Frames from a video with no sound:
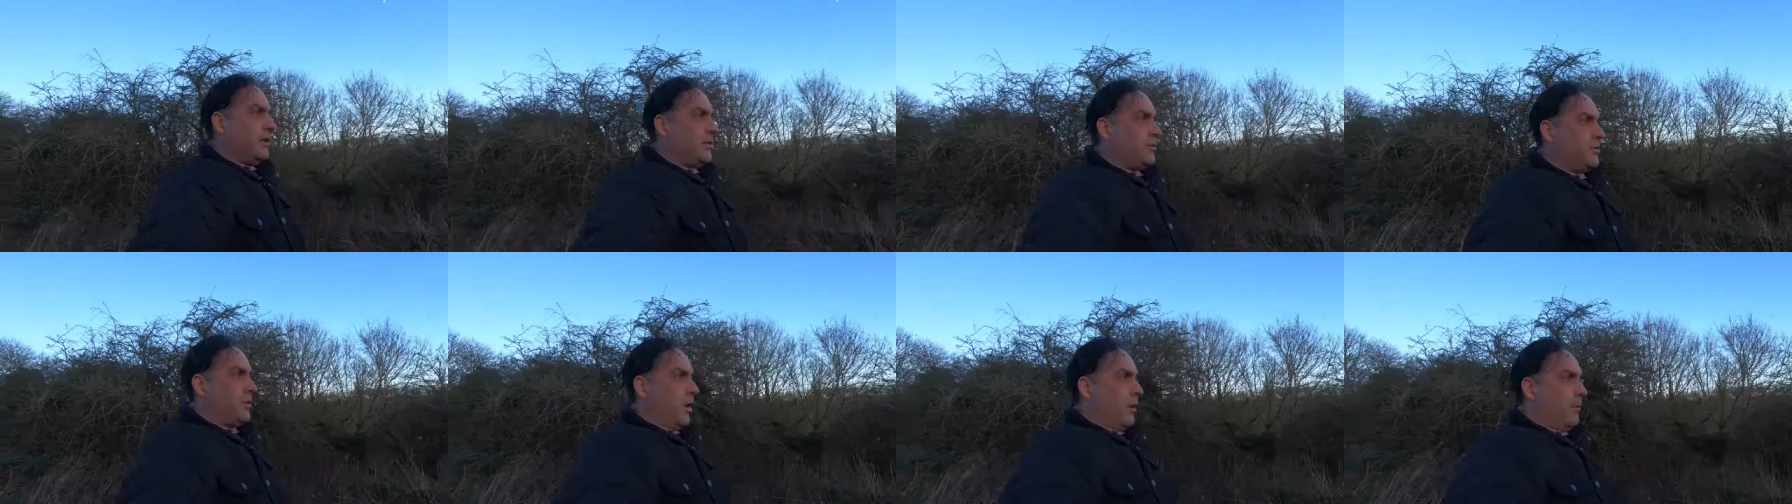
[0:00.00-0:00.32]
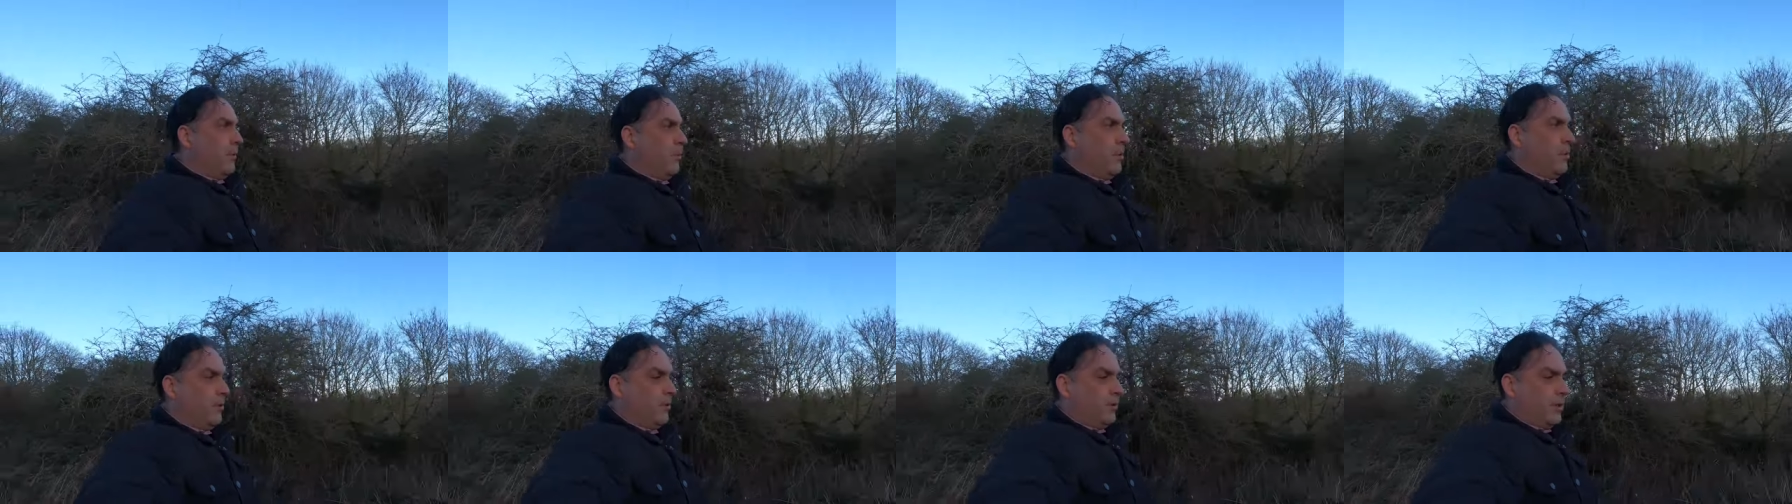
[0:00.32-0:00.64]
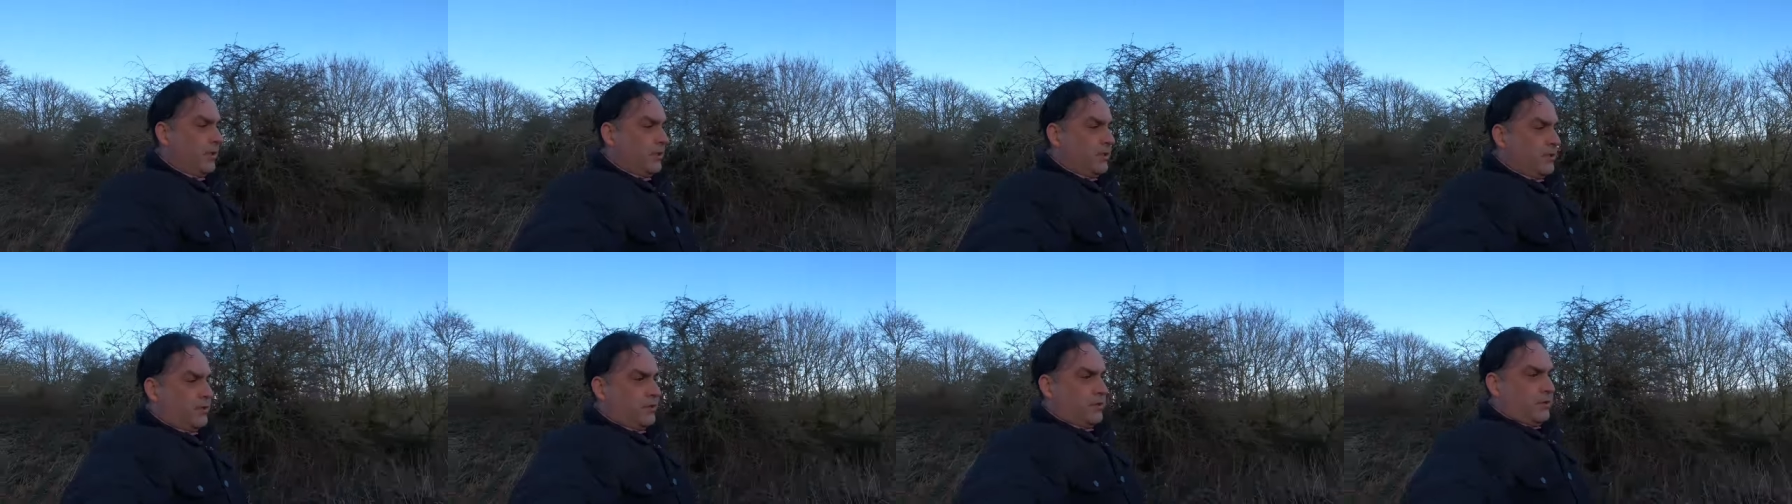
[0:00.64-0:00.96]
So I
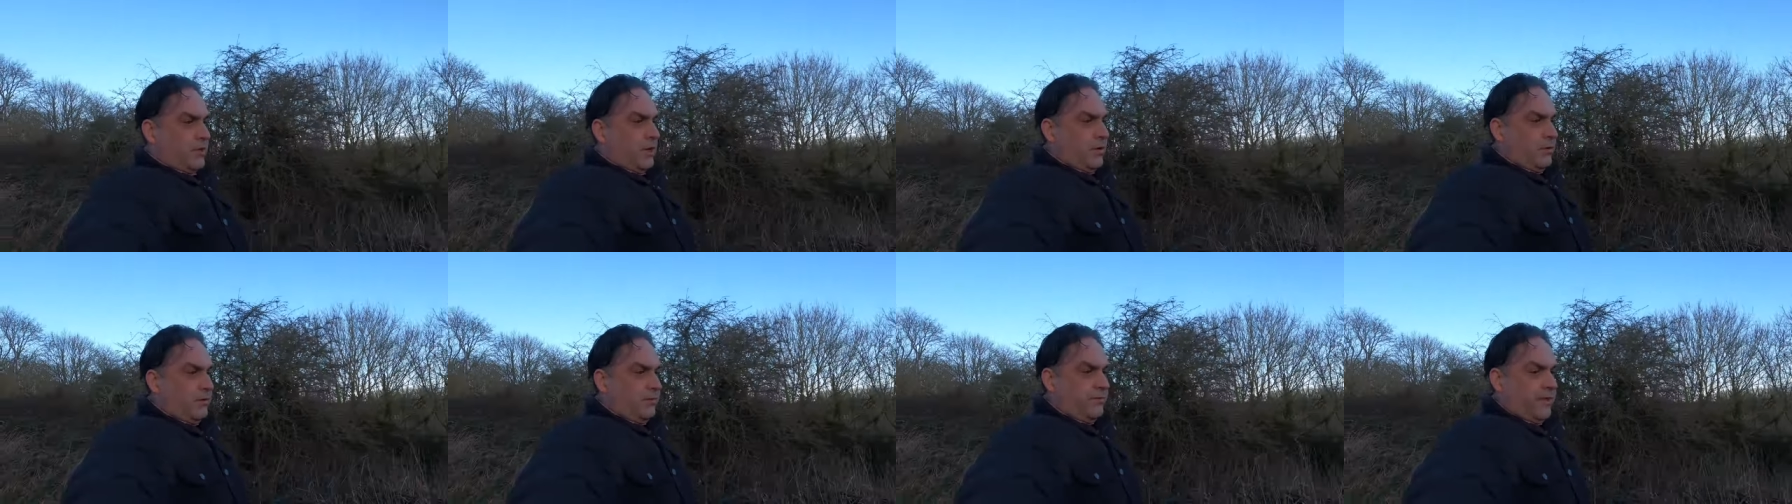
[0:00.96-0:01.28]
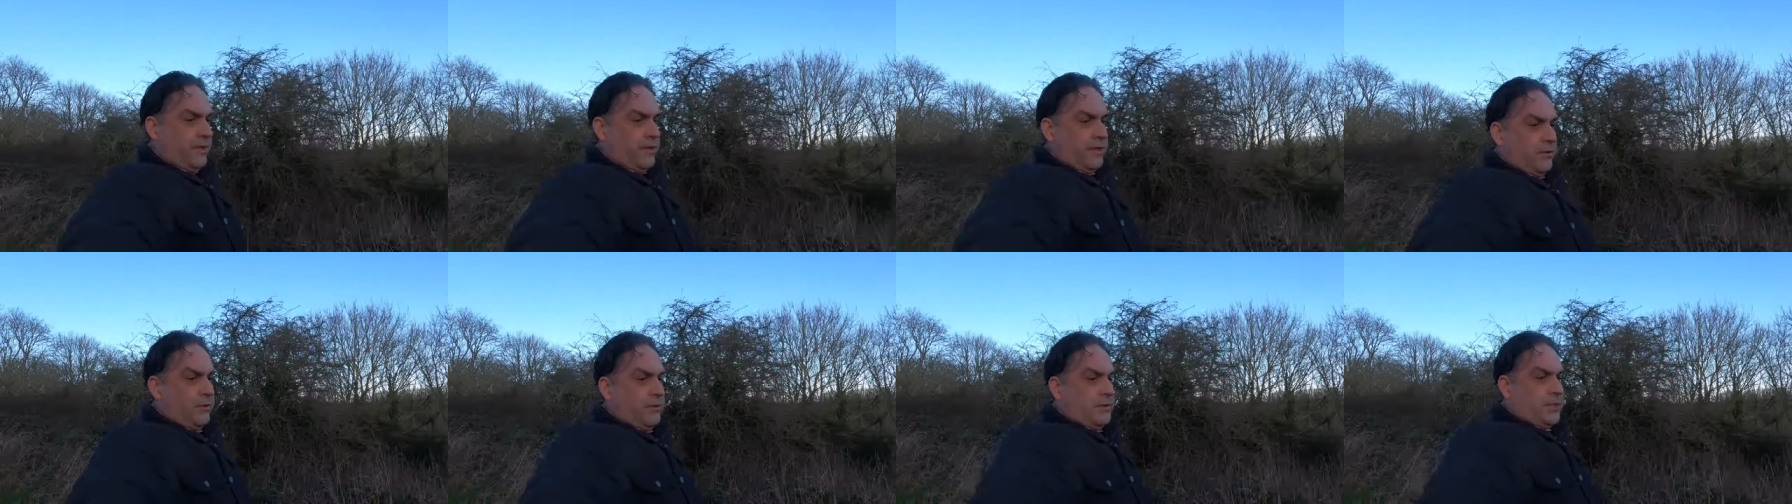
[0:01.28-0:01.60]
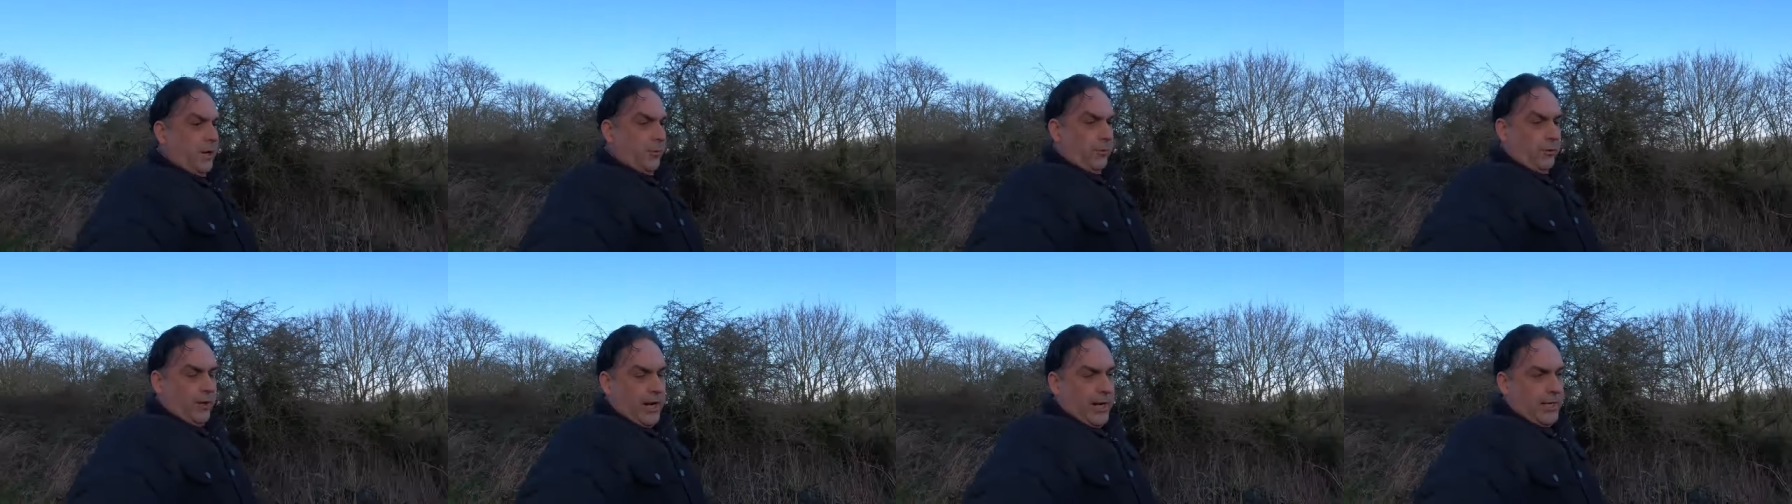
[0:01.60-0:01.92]
uploaded two videos
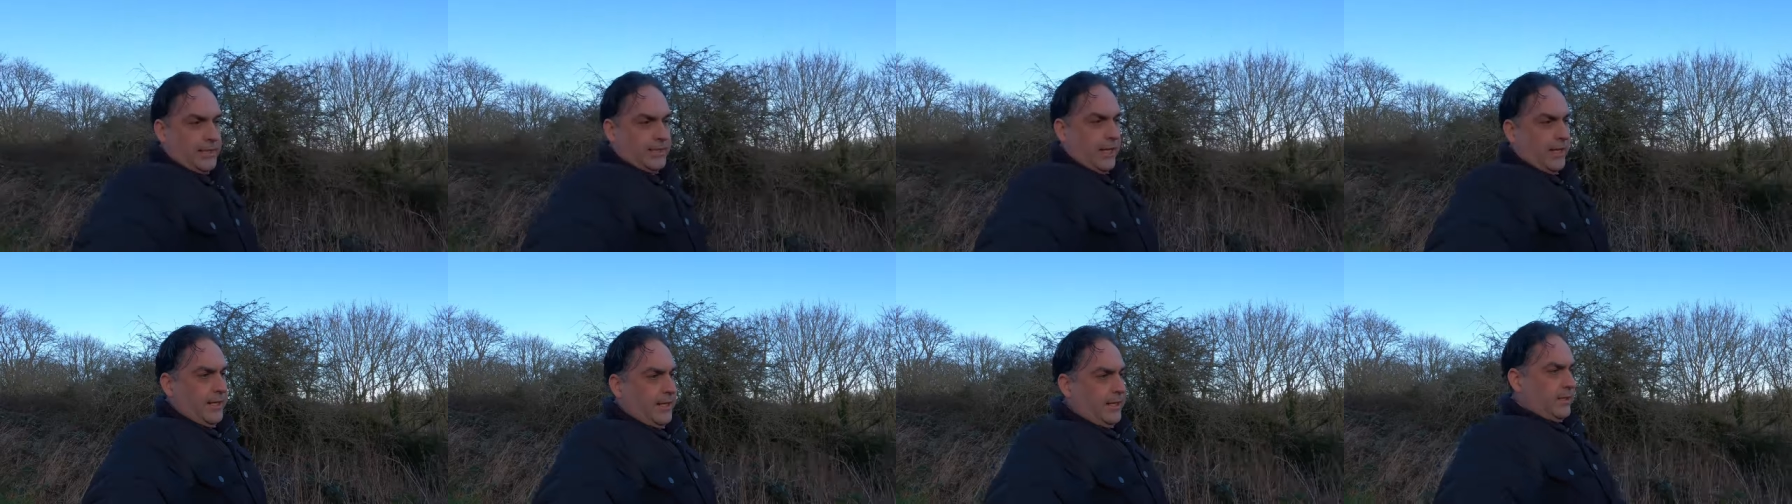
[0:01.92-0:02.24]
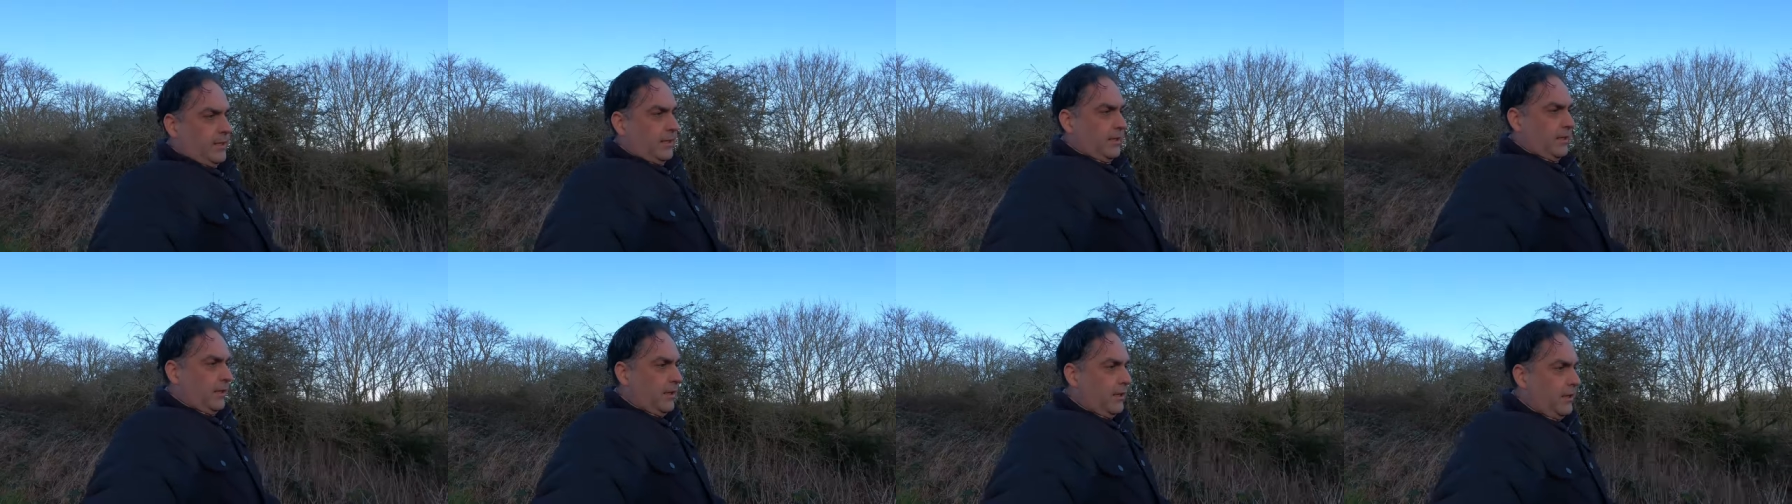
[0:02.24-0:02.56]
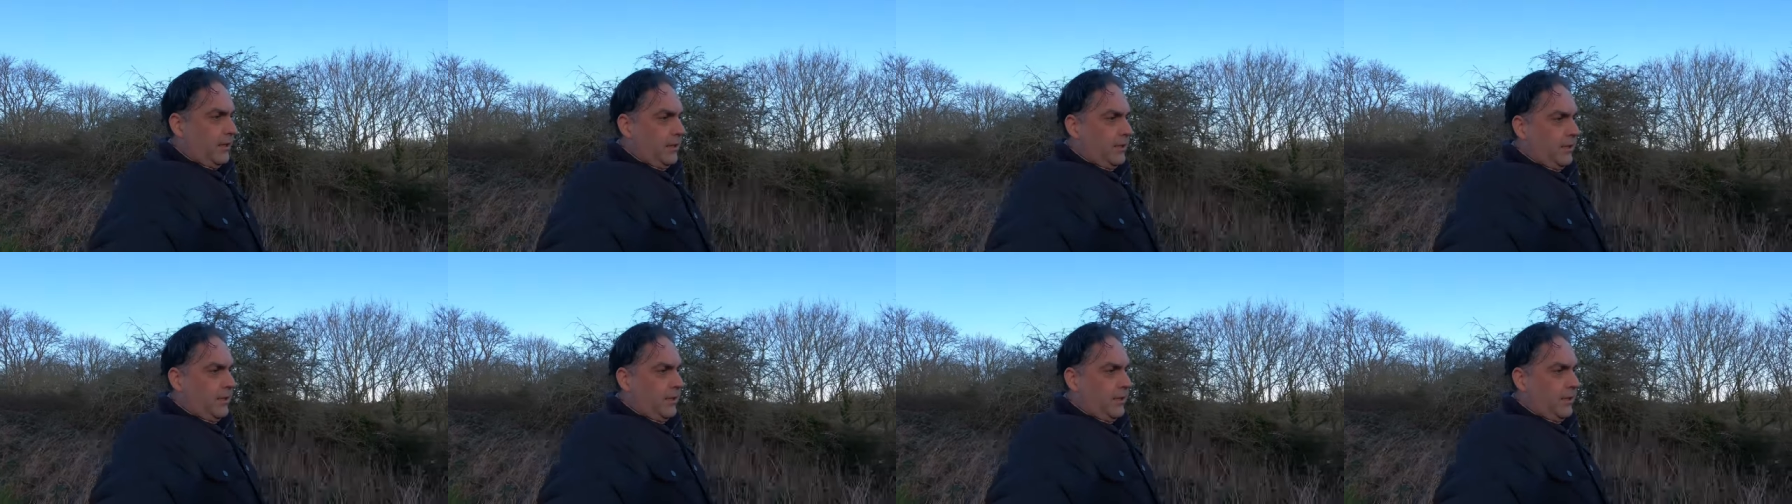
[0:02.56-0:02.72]
that were identical,